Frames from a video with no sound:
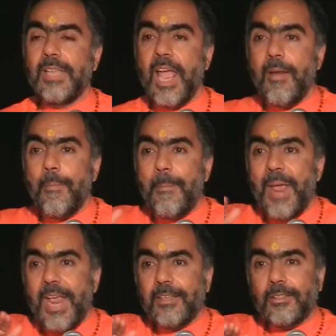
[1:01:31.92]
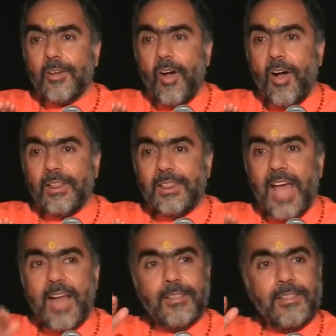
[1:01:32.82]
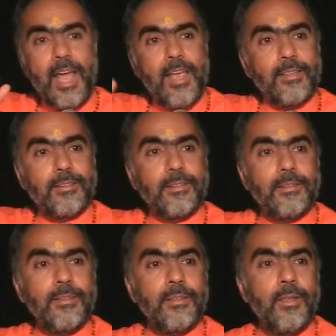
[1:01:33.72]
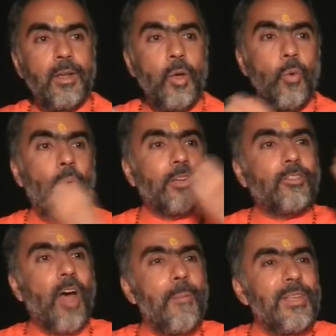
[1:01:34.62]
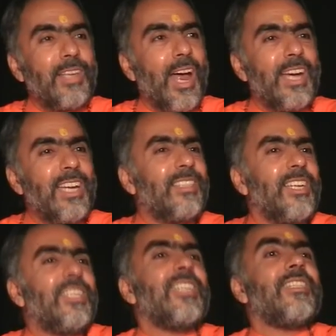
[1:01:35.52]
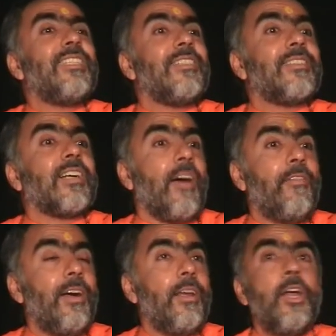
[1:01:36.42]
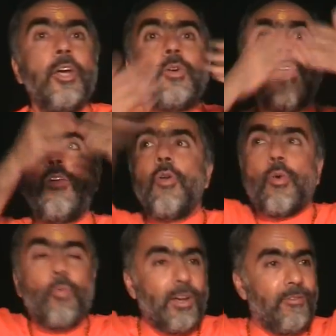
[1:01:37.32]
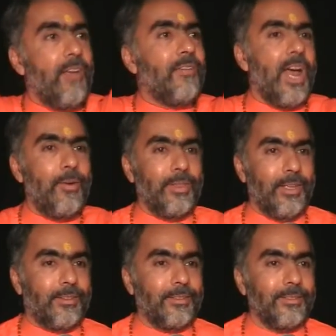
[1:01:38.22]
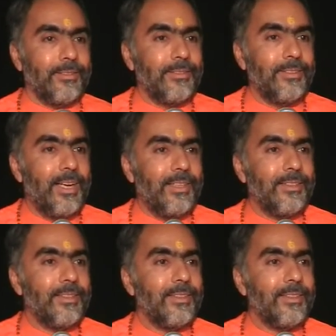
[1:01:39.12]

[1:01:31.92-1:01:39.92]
then based on that science, what Thomas Edison just discovered today, look what we have done with it. Yeah.